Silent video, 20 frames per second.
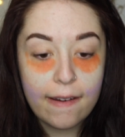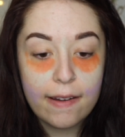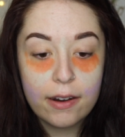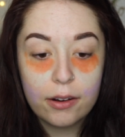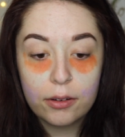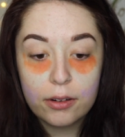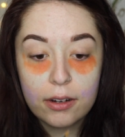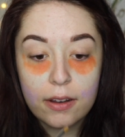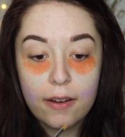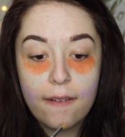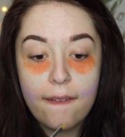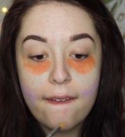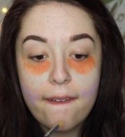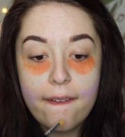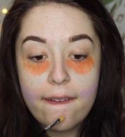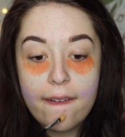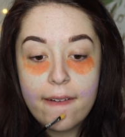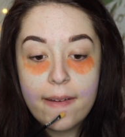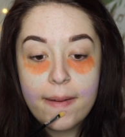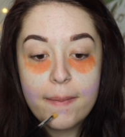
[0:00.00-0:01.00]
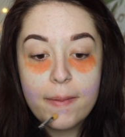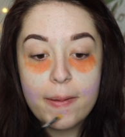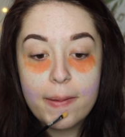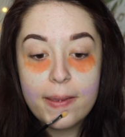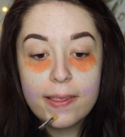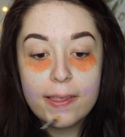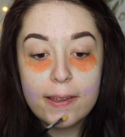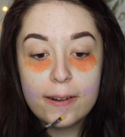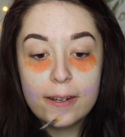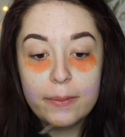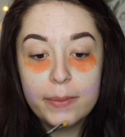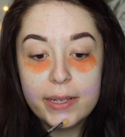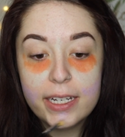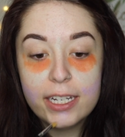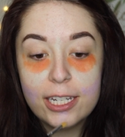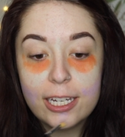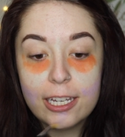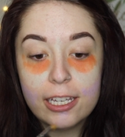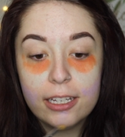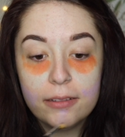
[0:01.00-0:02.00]
I don't know. Maybe a little on my
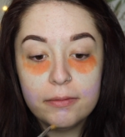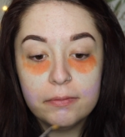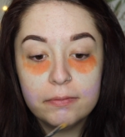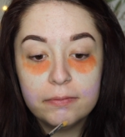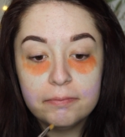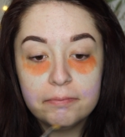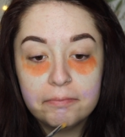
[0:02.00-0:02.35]
chin.